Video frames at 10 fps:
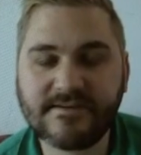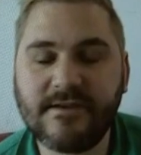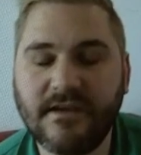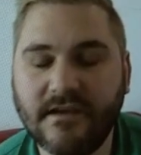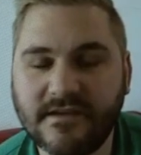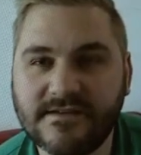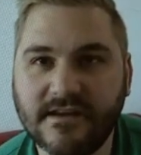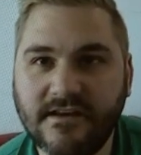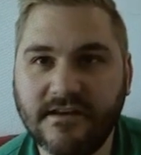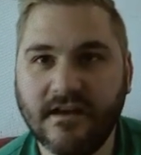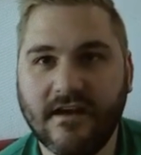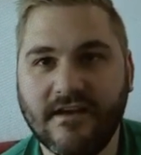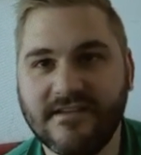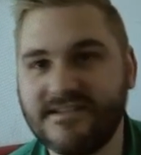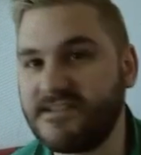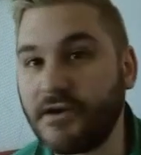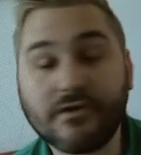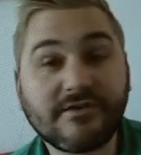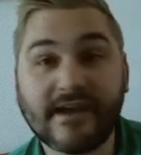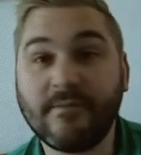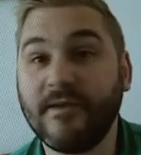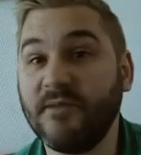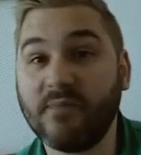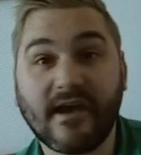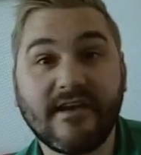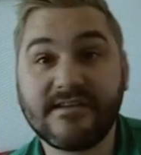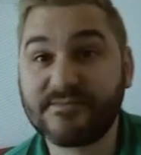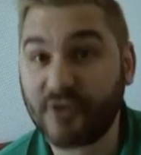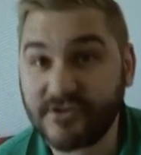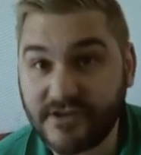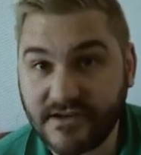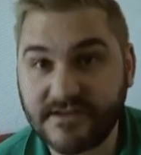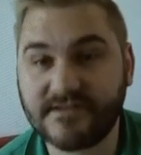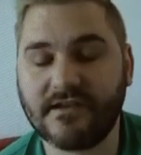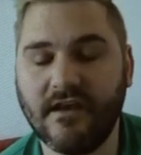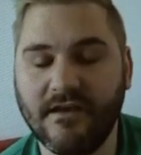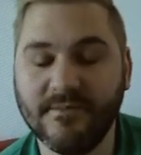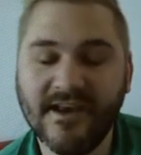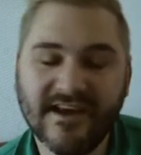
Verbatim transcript: broadly speaking, I study uh, stereotyping, bias, prejudice. William